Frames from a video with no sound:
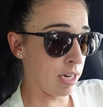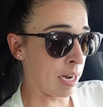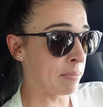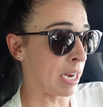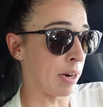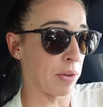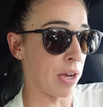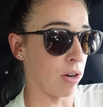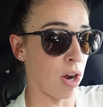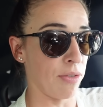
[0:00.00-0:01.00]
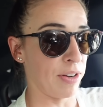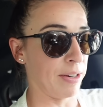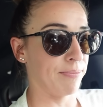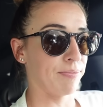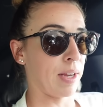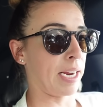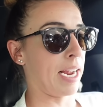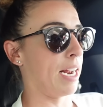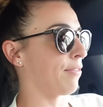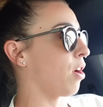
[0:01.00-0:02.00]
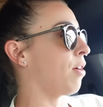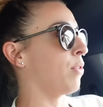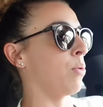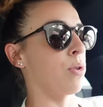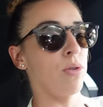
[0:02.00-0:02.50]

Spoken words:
I'm dying without coffee. I can't have coffee with an